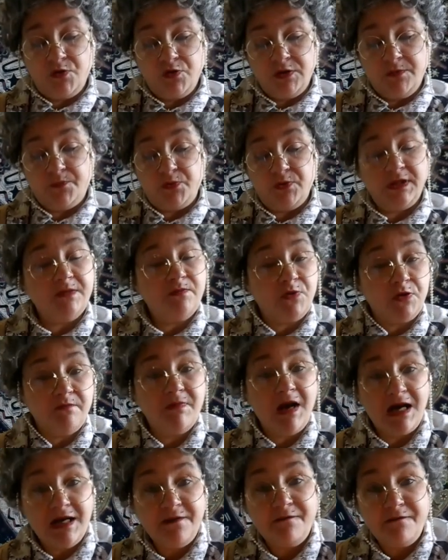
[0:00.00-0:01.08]
going to put them on
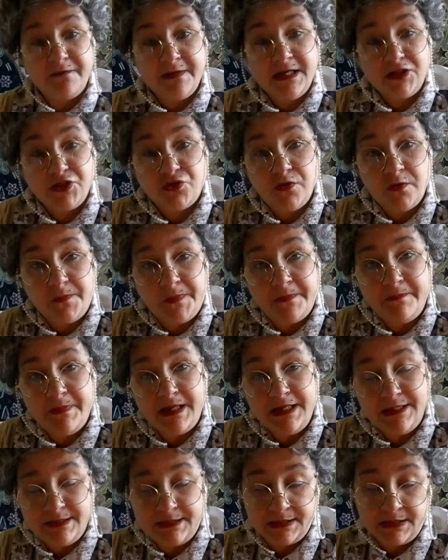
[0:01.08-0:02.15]
my fridge,
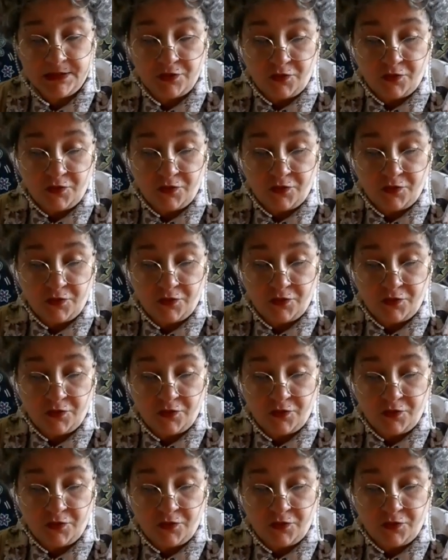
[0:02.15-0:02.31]
open-minded.